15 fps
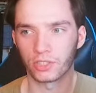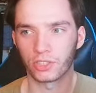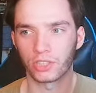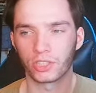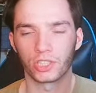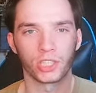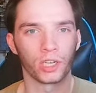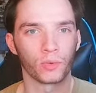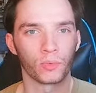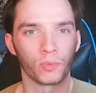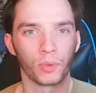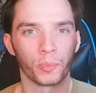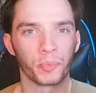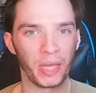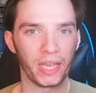just
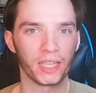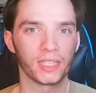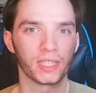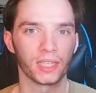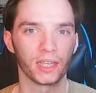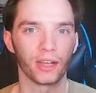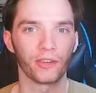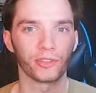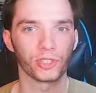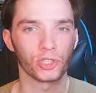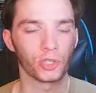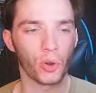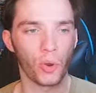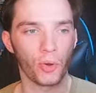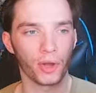general pacing of a
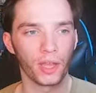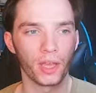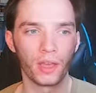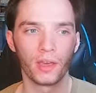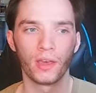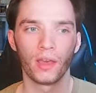story.